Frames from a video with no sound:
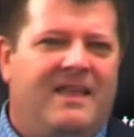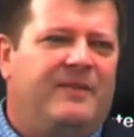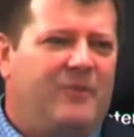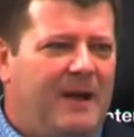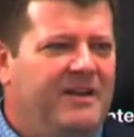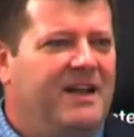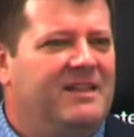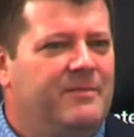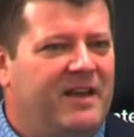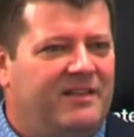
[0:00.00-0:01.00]
that's probably
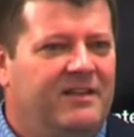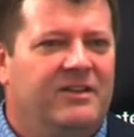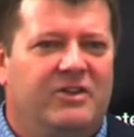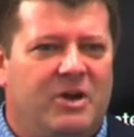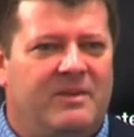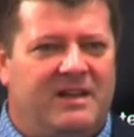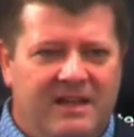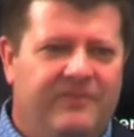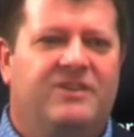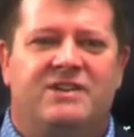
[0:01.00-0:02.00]
not the best thing to determine
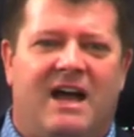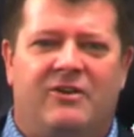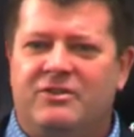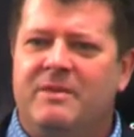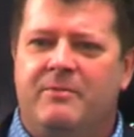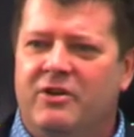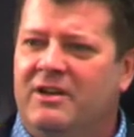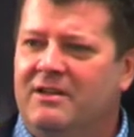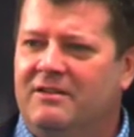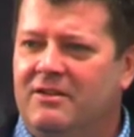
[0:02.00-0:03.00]
if the child should be
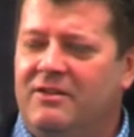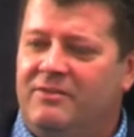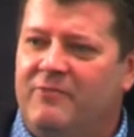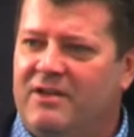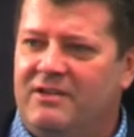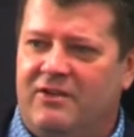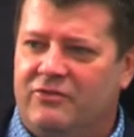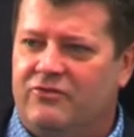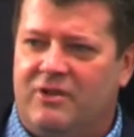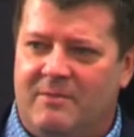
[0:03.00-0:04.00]
put into this
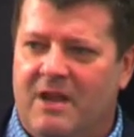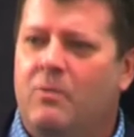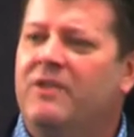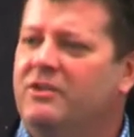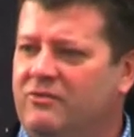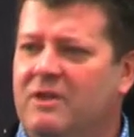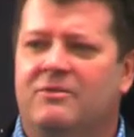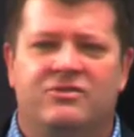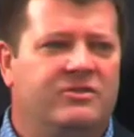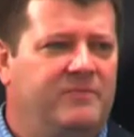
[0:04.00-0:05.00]
residential treatment and what the
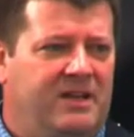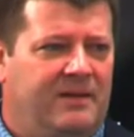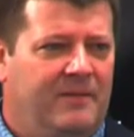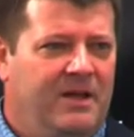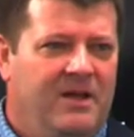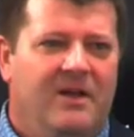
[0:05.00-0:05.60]
treatment should be.